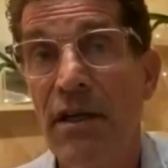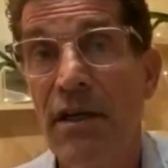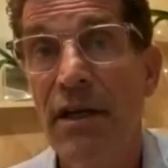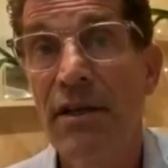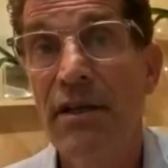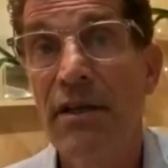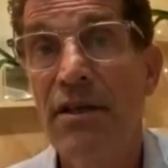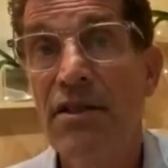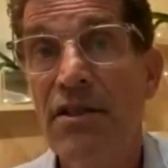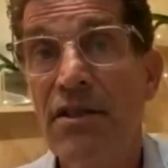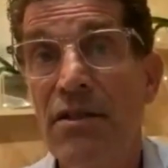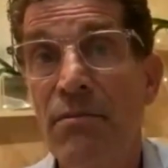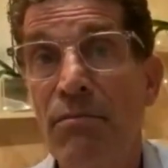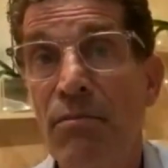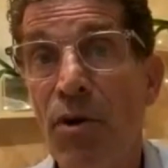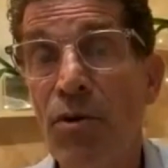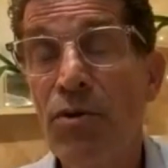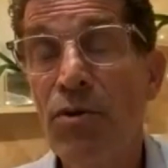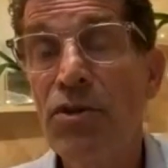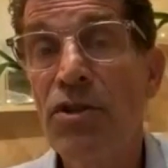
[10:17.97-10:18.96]
And this
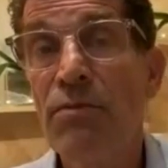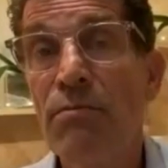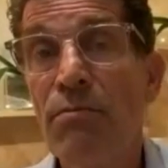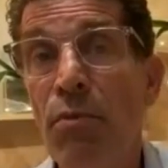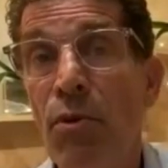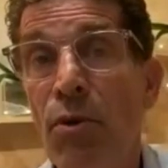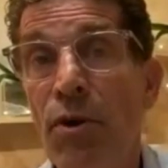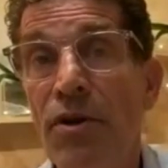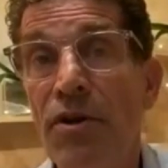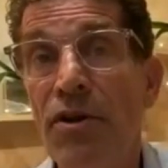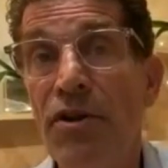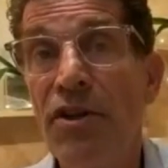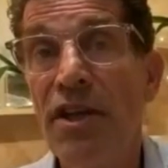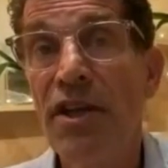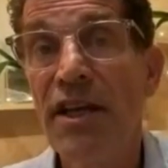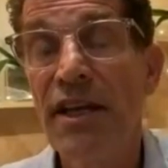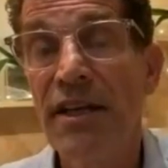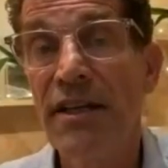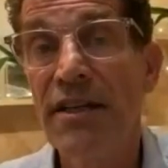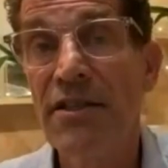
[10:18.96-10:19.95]
most important
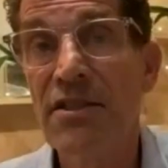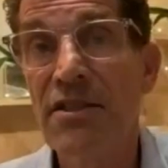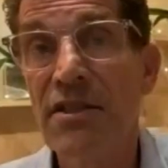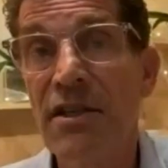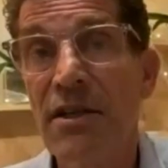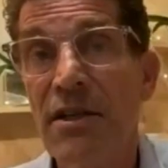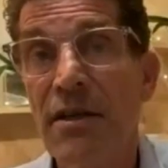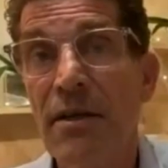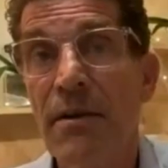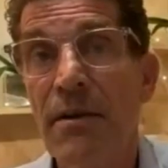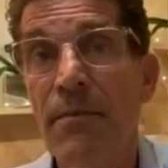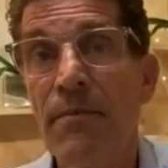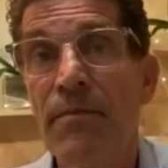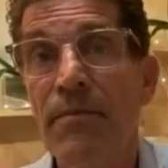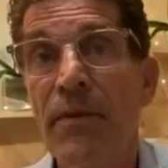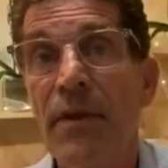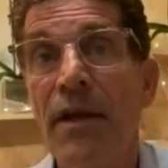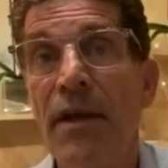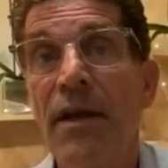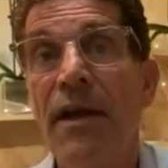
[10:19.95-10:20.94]
thing is
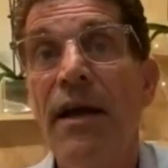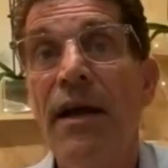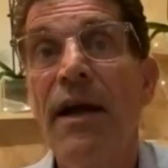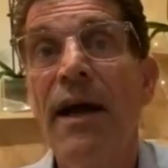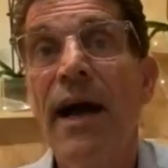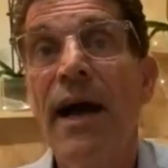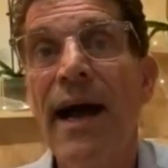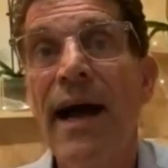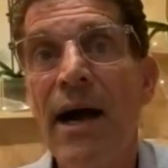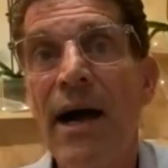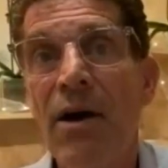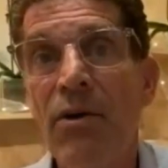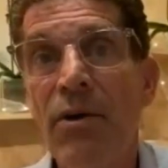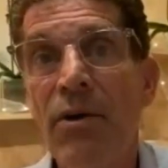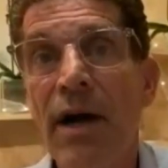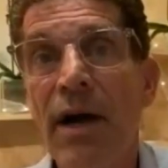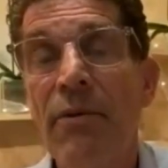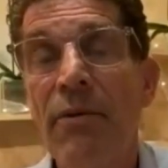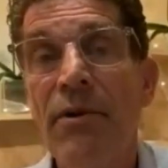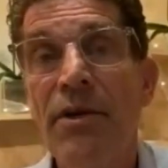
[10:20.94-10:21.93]

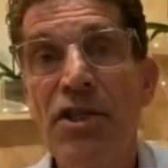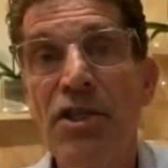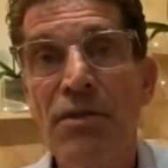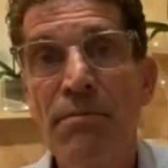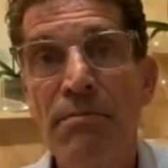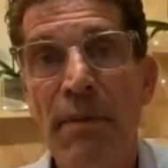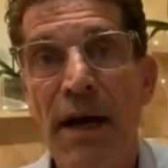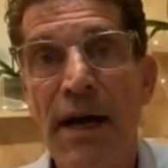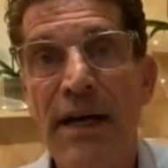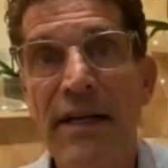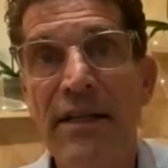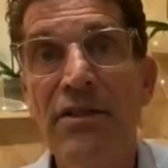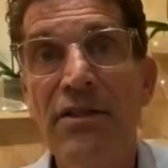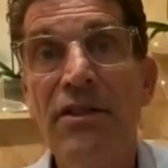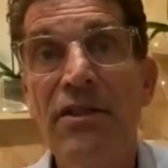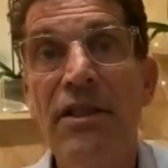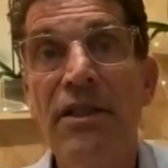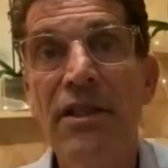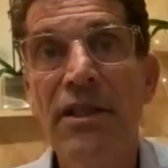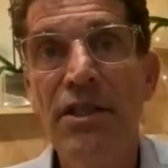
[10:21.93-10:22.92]
how I respond
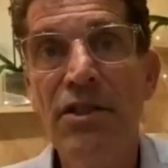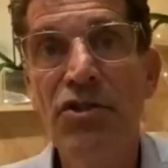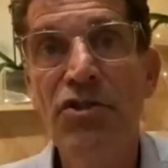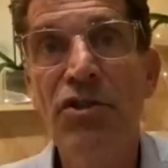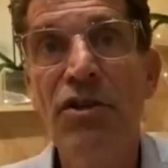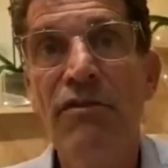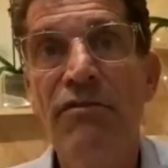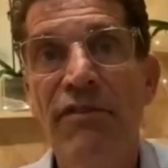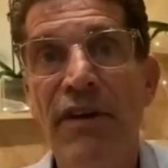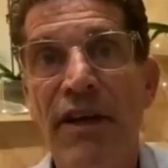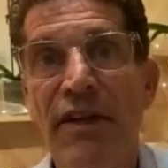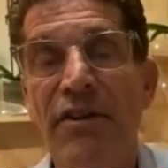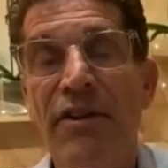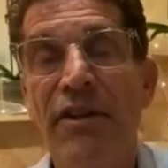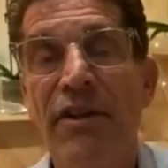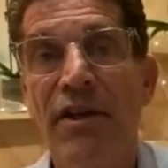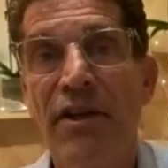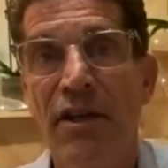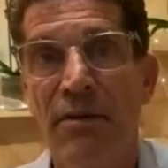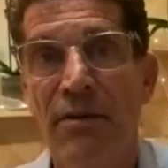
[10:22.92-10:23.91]
to each event
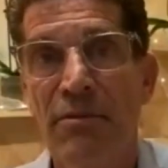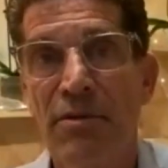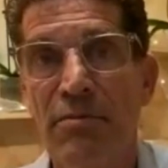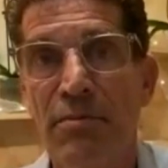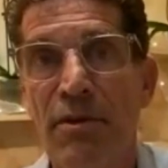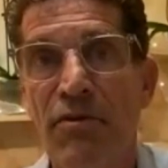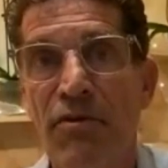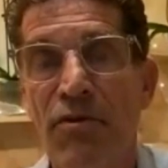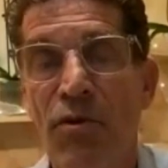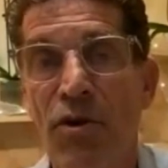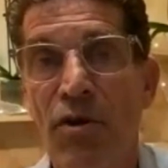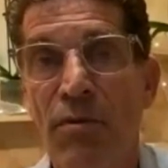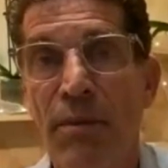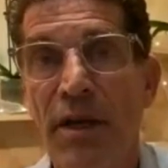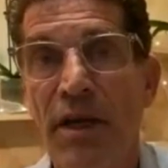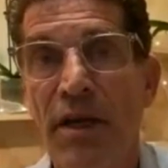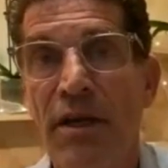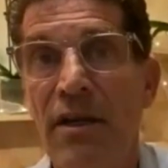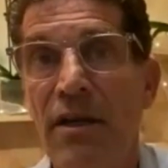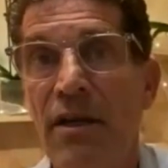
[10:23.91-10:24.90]
that comes before
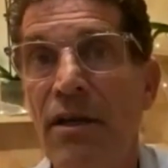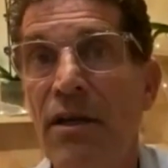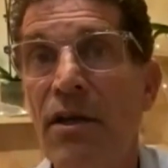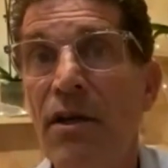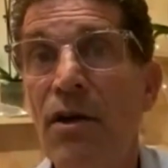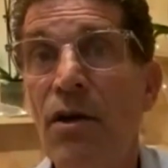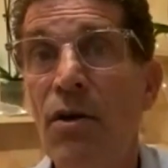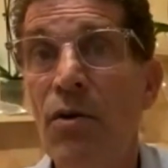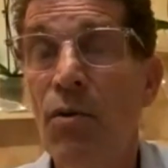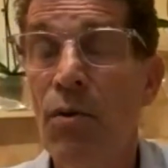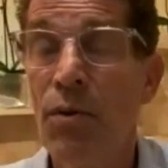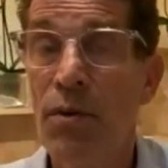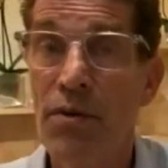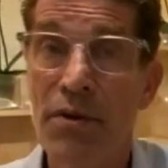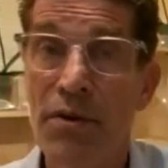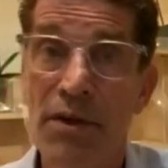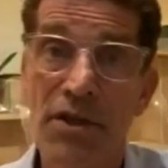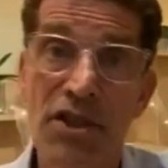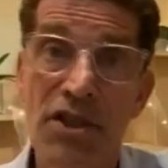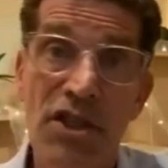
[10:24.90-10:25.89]
me,
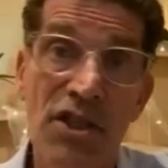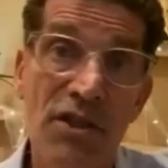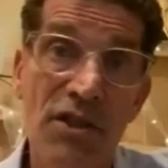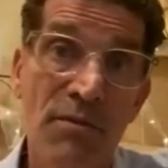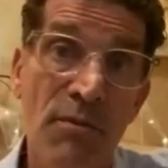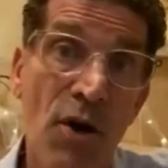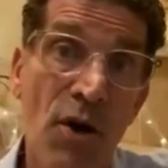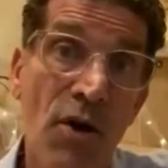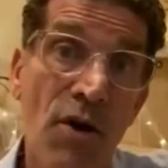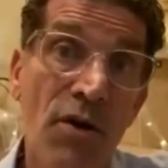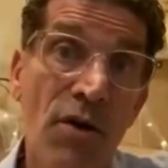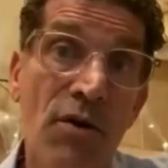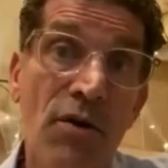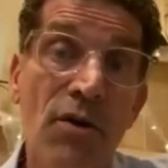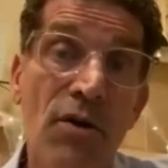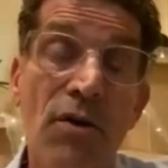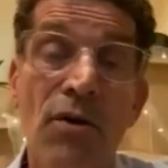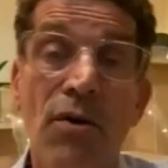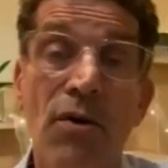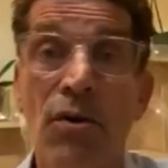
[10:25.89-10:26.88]
whether it's
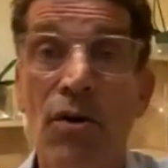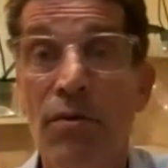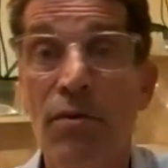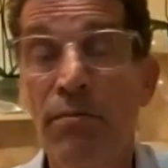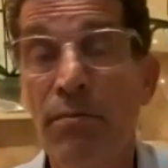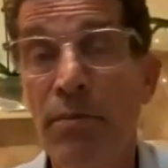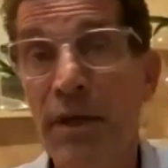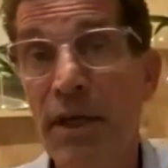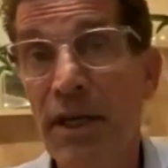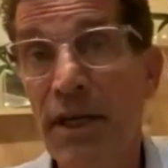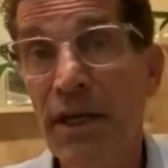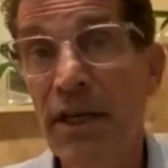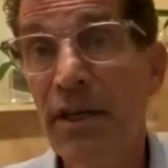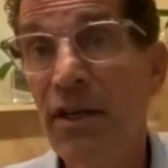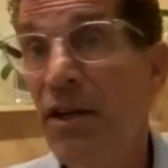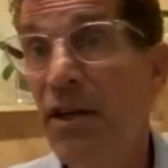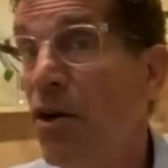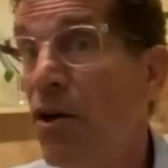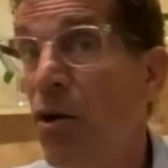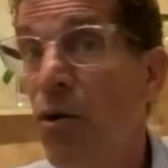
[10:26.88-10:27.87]
small or big
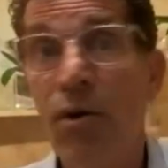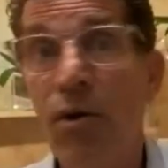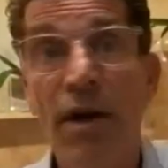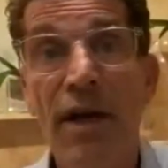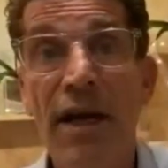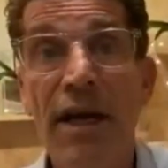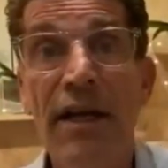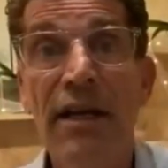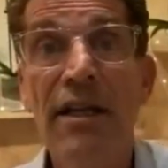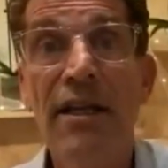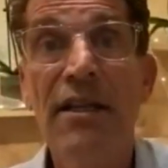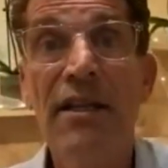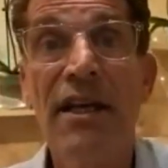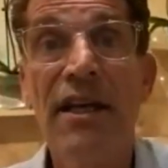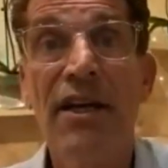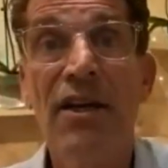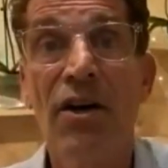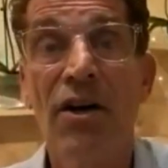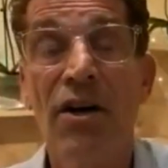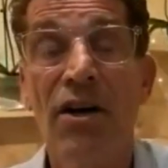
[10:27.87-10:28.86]
or
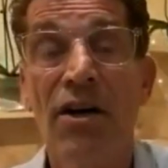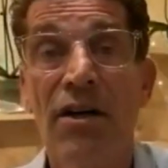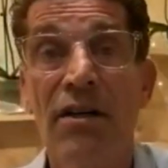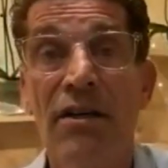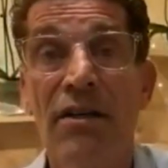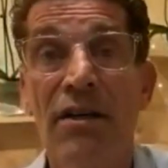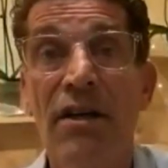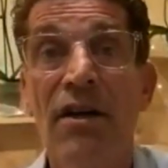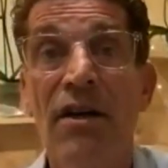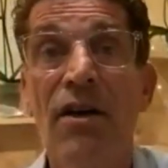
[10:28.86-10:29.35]
anything at all